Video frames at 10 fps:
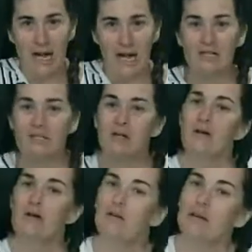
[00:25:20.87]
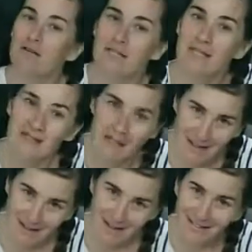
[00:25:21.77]
And so here's the
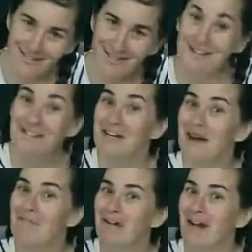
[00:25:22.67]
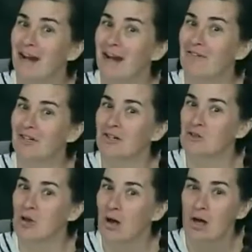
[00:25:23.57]
thing, you should have a negative
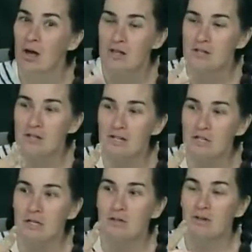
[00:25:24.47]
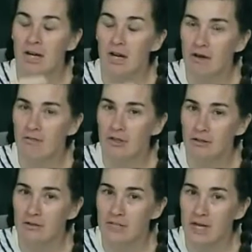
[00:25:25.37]
control. So they should have cut off a
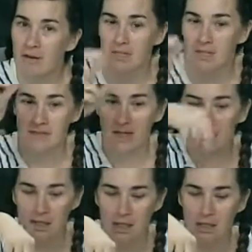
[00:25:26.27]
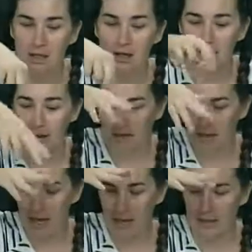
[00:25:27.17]
Q-tip, stuck it in the,
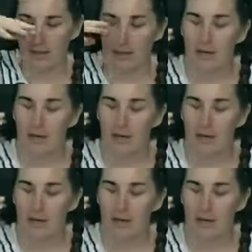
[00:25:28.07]
like,